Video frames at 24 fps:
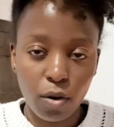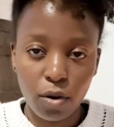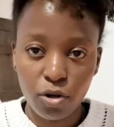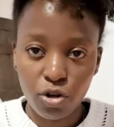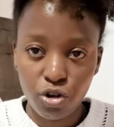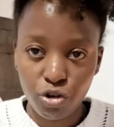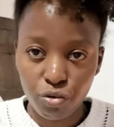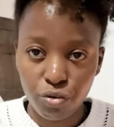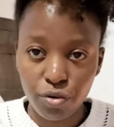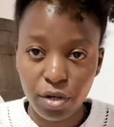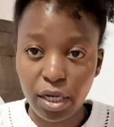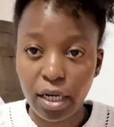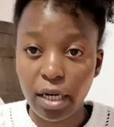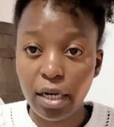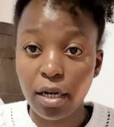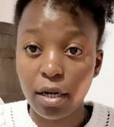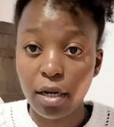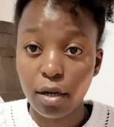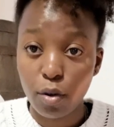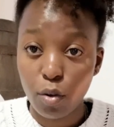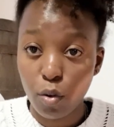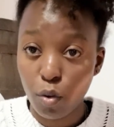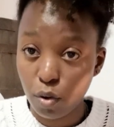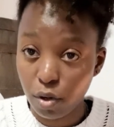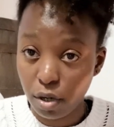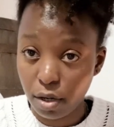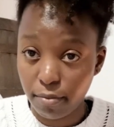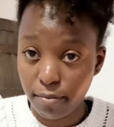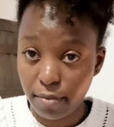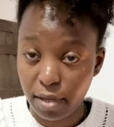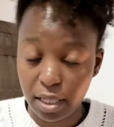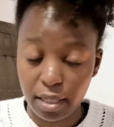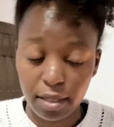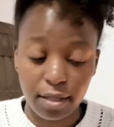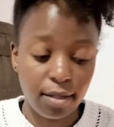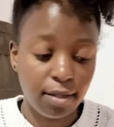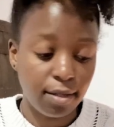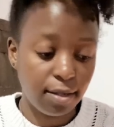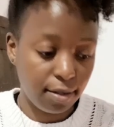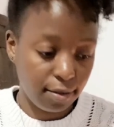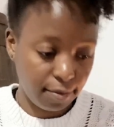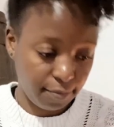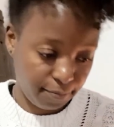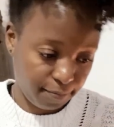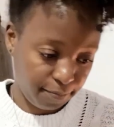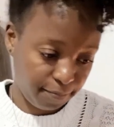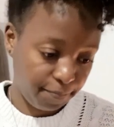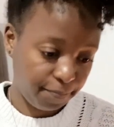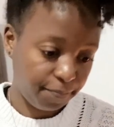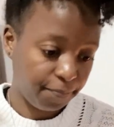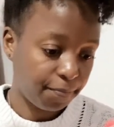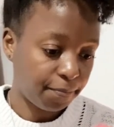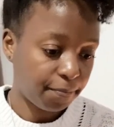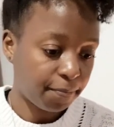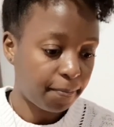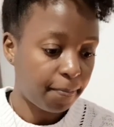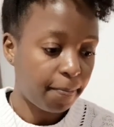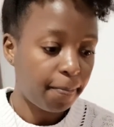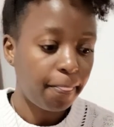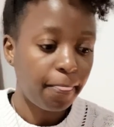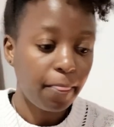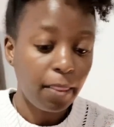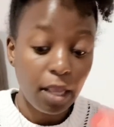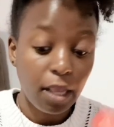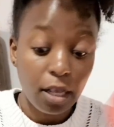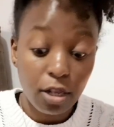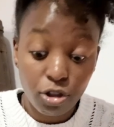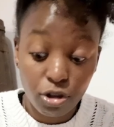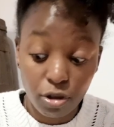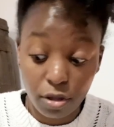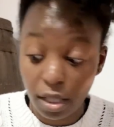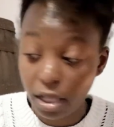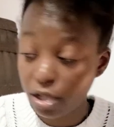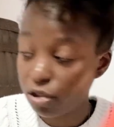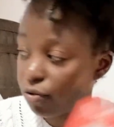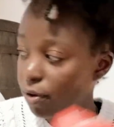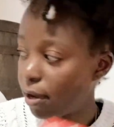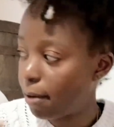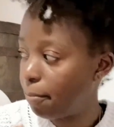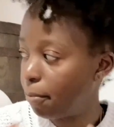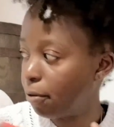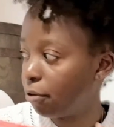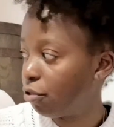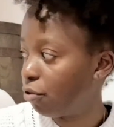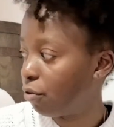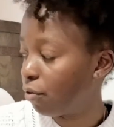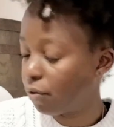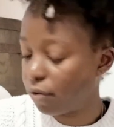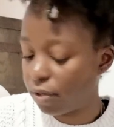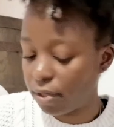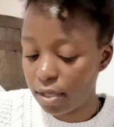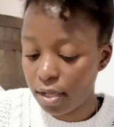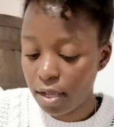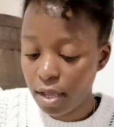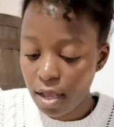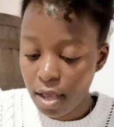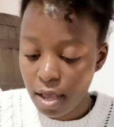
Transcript: tree ornaments. So that's why I bought those.